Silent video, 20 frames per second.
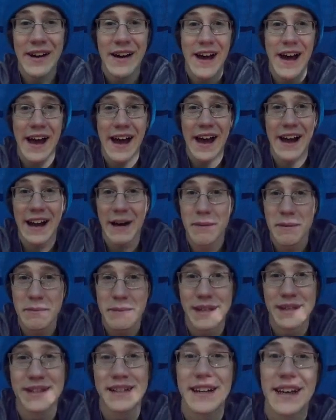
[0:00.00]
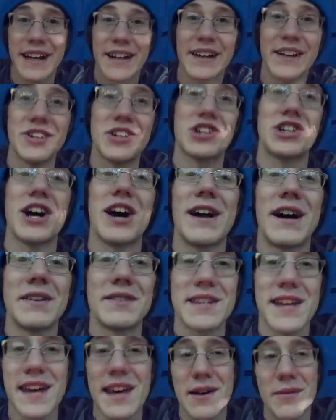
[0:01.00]
and I've been meaning to get a good shout out
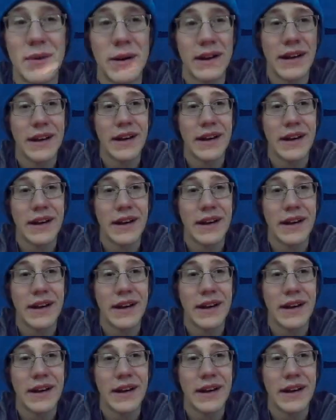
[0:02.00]
to him,